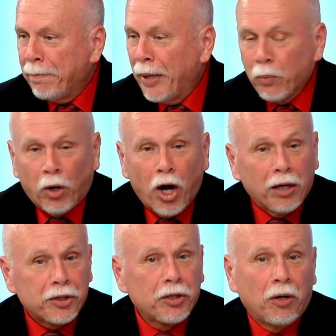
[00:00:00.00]
But we're
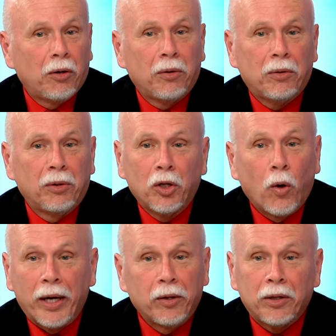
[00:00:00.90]
also
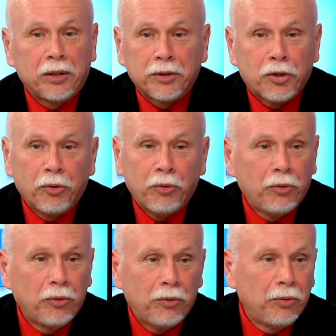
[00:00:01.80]
loyal
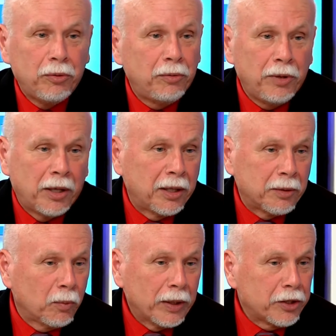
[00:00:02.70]
to
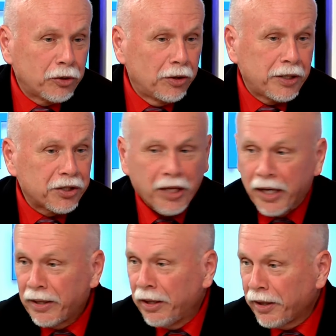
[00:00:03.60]
what the church has
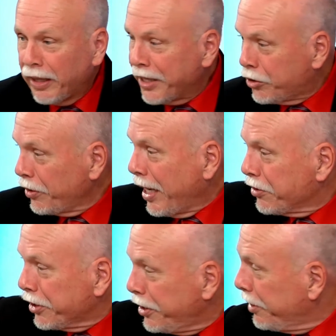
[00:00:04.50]
studied in the last
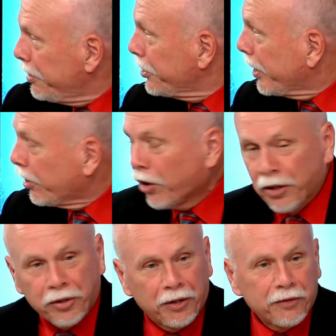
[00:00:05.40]
2,000 years, and in
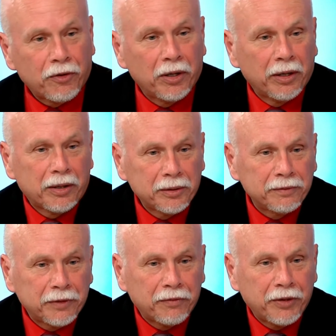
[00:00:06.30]
our church for
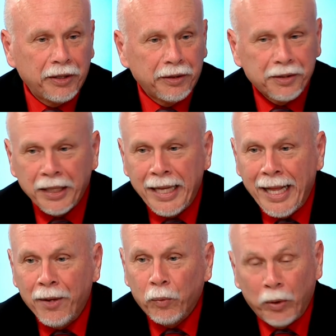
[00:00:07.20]
150 years.
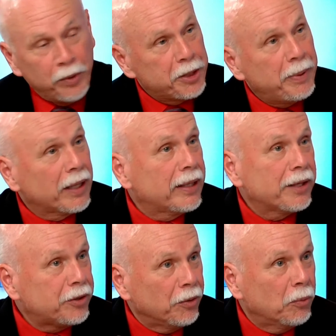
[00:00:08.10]
We respect
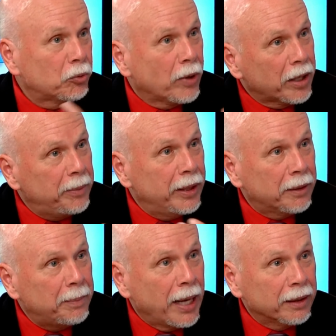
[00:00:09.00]
that too. We'll try to be
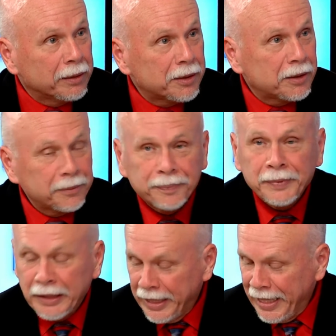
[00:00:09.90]
a balance.
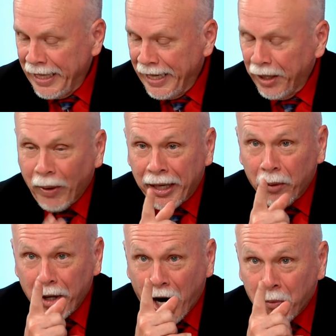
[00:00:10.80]
Anyway, here
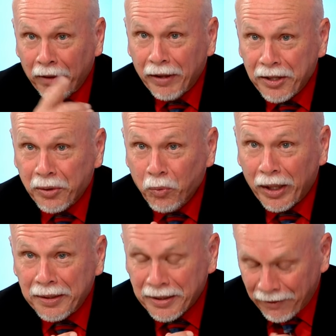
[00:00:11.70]
we are, Revelation
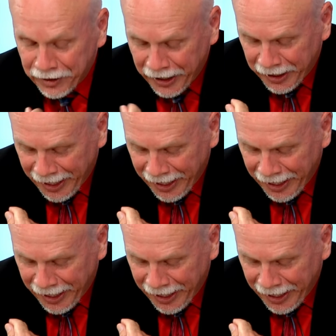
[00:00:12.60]
1, 17 and